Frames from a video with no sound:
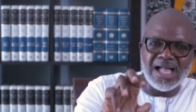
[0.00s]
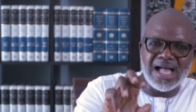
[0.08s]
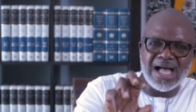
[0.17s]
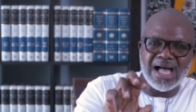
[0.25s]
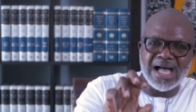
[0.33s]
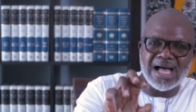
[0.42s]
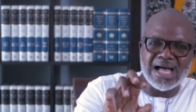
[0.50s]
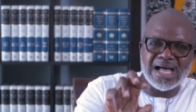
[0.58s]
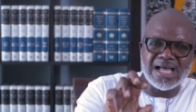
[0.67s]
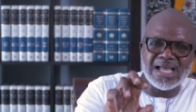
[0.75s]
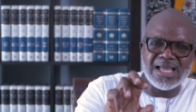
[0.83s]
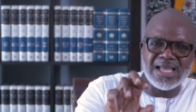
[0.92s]
uh,
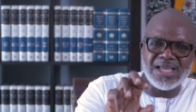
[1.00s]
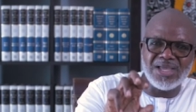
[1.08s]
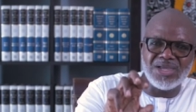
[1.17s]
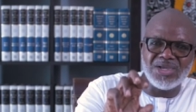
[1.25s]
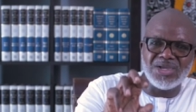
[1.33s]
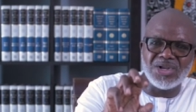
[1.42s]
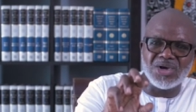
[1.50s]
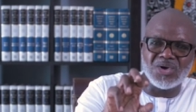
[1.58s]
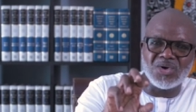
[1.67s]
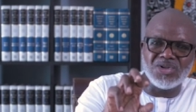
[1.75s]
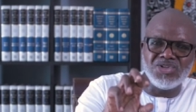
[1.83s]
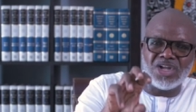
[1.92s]
you
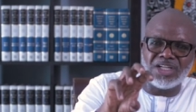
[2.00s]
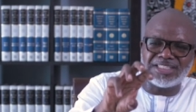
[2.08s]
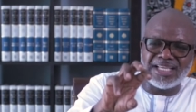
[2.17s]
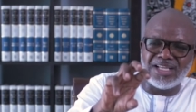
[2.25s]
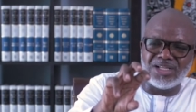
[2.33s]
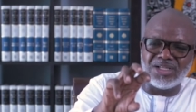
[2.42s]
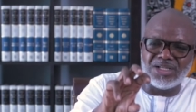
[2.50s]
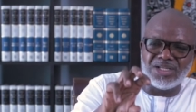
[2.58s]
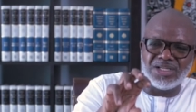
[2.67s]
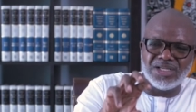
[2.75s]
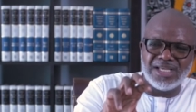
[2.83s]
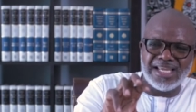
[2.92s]
know, not
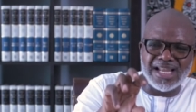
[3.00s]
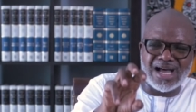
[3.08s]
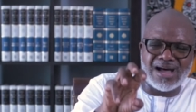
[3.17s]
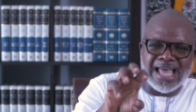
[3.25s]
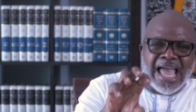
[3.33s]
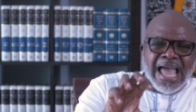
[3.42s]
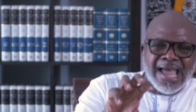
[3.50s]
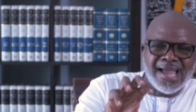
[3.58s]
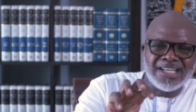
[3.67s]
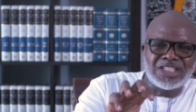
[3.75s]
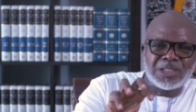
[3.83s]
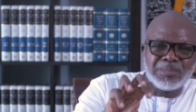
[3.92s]
in our
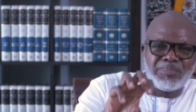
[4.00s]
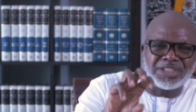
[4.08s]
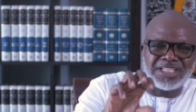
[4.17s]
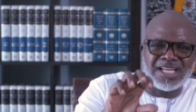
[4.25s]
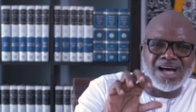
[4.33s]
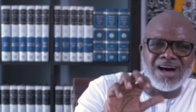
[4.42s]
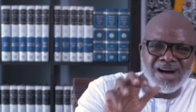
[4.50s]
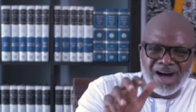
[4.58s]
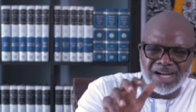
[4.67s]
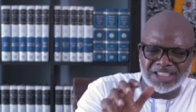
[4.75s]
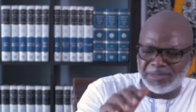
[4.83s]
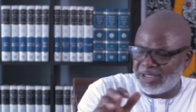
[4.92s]
heads, but in our
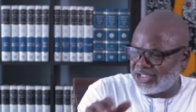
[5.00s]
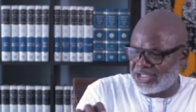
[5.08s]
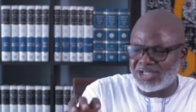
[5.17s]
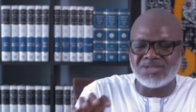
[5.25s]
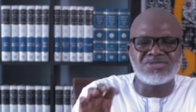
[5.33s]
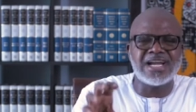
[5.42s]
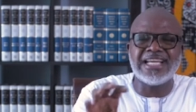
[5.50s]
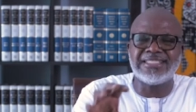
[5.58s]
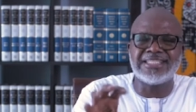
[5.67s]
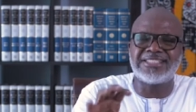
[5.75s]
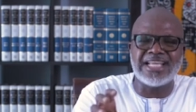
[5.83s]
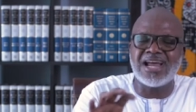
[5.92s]
hearts. Because you can write
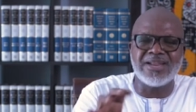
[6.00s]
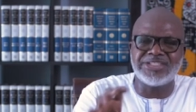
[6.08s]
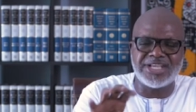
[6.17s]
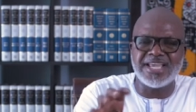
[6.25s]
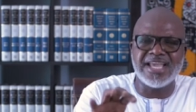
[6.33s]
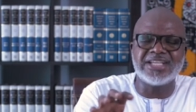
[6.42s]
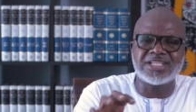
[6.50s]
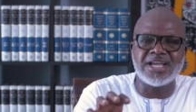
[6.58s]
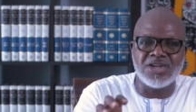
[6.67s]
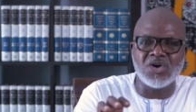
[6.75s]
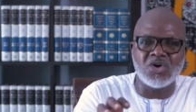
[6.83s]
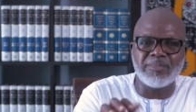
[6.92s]
this down and say, Yes, I
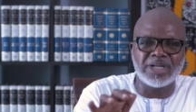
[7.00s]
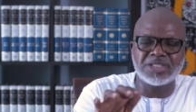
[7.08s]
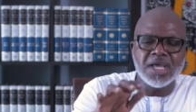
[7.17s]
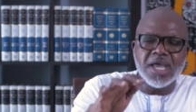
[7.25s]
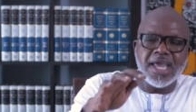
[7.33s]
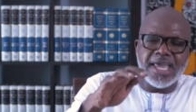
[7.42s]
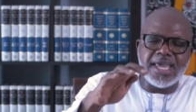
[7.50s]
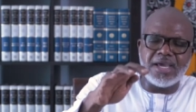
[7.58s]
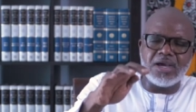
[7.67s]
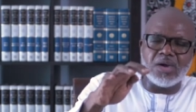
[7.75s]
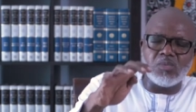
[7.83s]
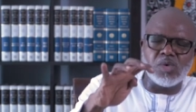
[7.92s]
know. But
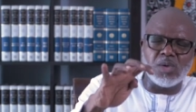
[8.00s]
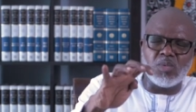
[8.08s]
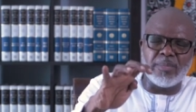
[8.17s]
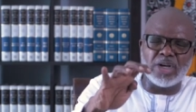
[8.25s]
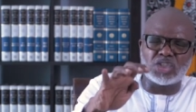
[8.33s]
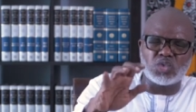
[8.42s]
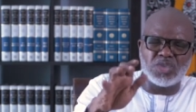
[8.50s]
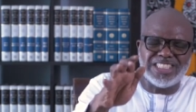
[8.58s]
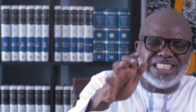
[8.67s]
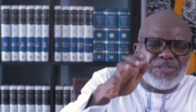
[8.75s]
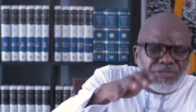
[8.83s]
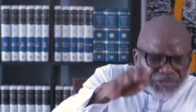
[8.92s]
it, uh, we, we must
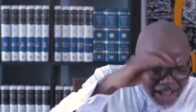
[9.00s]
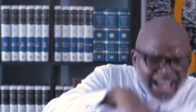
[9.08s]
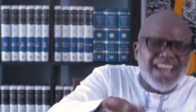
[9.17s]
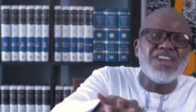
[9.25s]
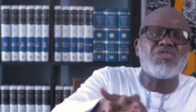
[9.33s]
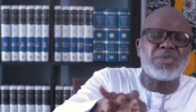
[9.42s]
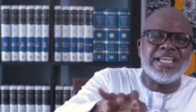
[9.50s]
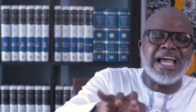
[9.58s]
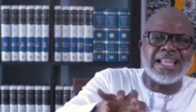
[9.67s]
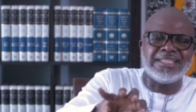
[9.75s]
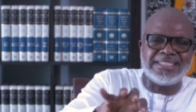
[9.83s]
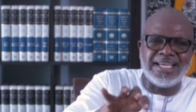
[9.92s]
redefine
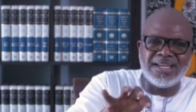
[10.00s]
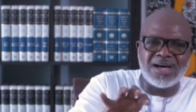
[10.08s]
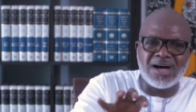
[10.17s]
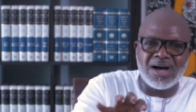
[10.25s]
reality in our